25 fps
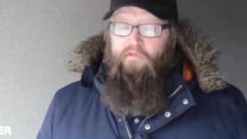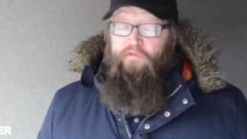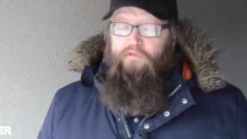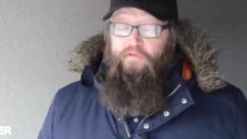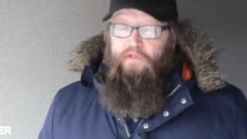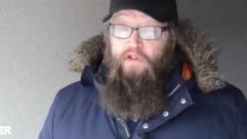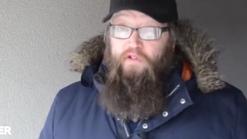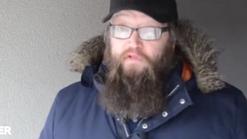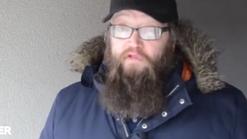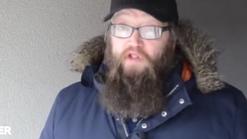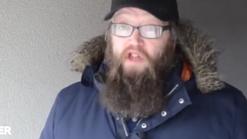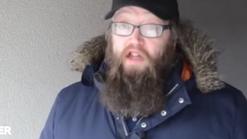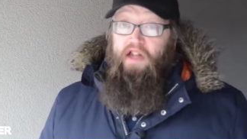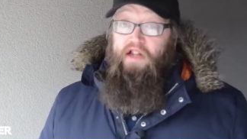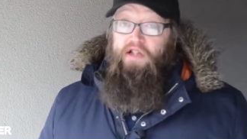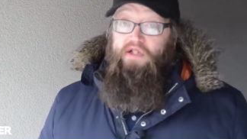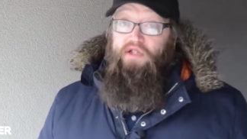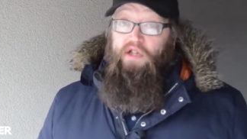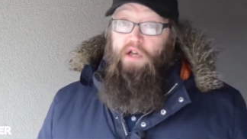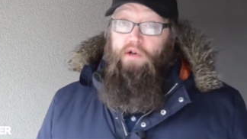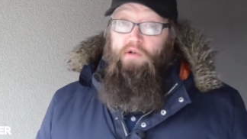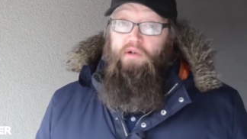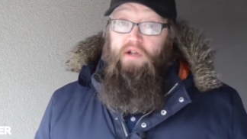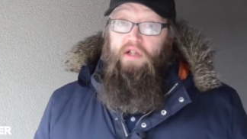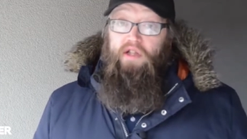15 in
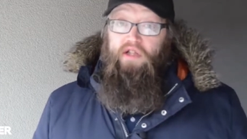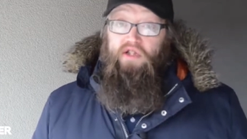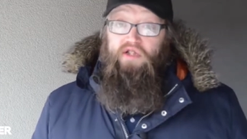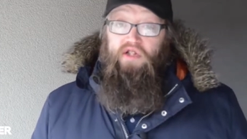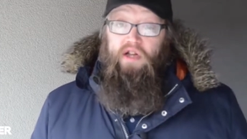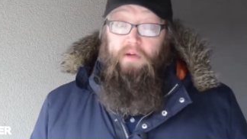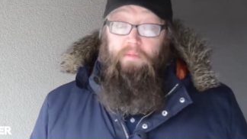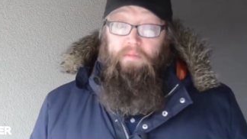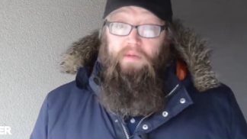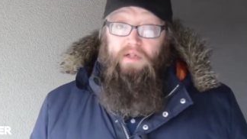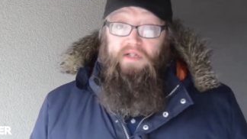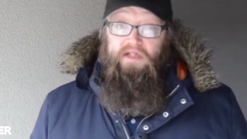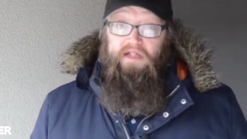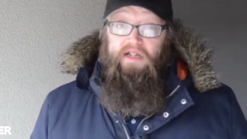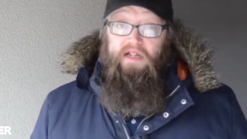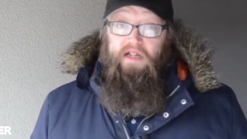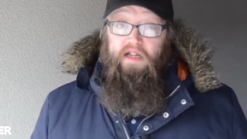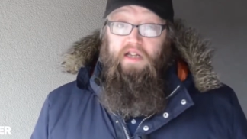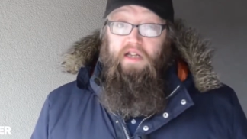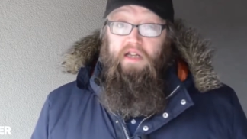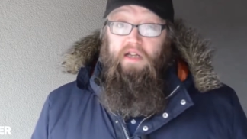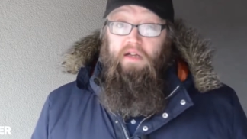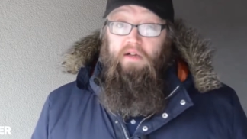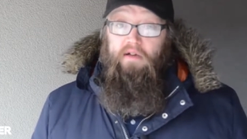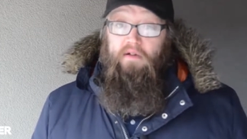total in the Champions
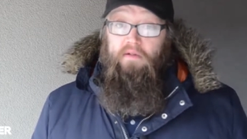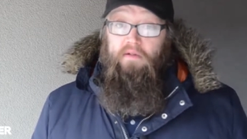League.